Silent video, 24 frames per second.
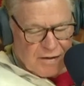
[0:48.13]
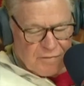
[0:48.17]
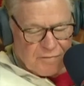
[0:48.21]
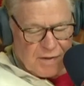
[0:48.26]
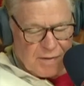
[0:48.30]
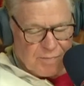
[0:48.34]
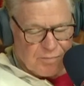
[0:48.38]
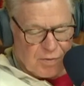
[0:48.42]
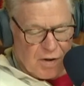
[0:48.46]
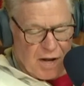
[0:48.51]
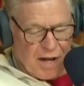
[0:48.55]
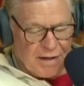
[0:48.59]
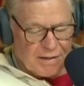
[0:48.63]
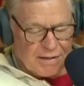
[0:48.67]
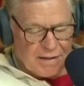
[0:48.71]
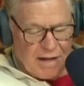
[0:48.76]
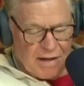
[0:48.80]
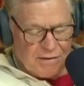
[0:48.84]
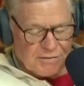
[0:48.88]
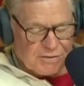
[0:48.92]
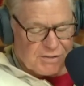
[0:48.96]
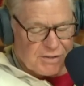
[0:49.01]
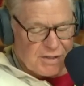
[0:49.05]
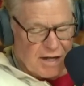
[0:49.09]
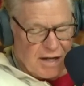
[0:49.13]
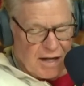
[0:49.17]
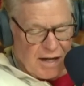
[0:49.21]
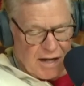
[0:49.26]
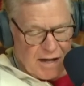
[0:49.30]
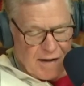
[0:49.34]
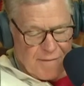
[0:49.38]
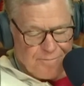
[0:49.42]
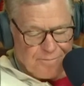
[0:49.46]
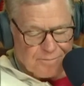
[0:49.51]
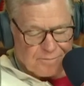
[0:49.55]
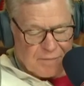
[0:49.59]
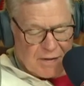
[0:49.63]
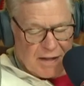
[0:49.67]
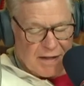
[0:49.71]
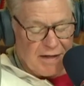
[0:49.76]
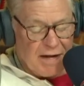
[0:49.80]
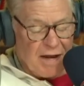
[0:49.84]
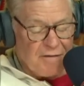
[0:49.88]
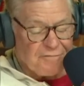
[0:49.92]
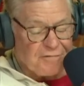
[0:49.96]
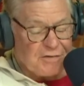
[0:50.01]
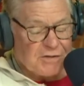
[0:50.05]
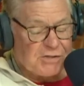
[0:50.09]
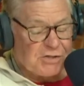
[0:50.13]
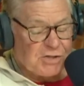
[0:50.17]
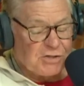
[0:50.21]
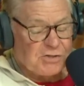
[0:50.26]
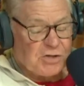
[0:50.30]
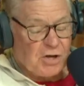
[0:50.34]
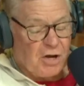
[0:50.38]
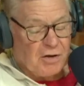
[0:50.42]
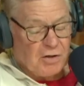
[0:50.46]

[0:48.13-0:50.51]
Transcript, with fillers: We brought out uh, an emphasis